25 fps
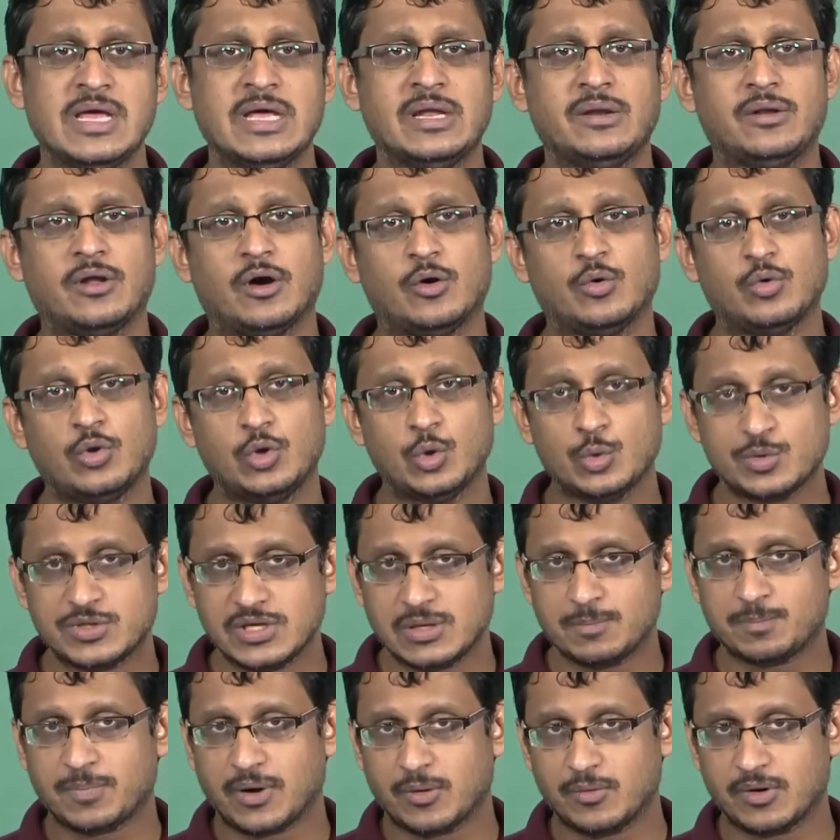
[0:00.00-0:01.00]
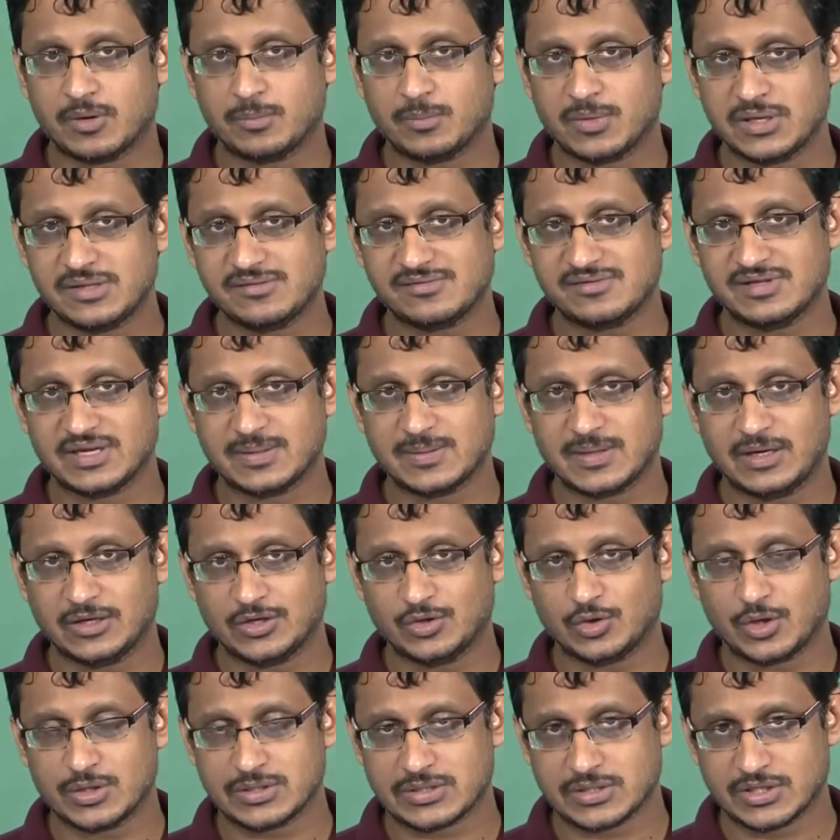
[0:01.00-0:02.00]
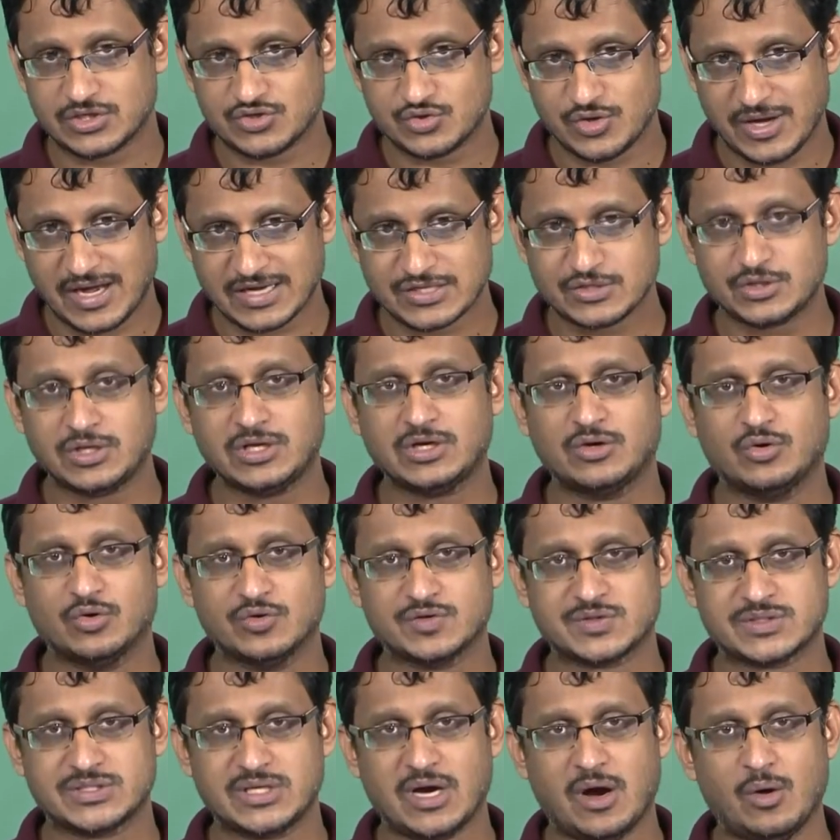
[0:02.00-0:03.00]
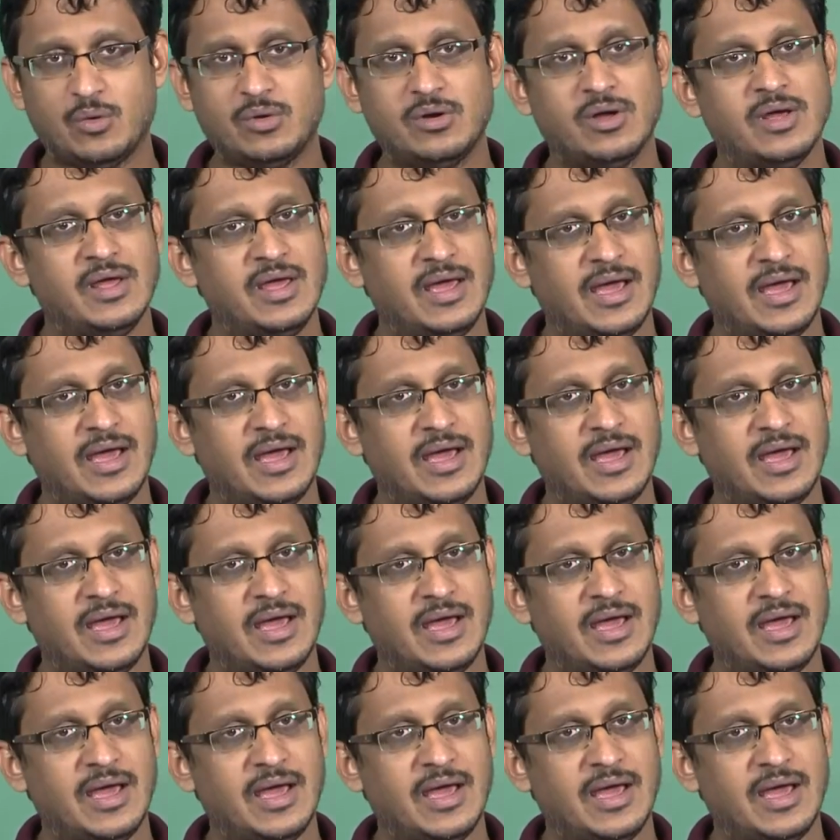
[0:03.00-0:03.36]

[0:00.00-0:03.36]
Now losing power means signal to noise ratio actually goes down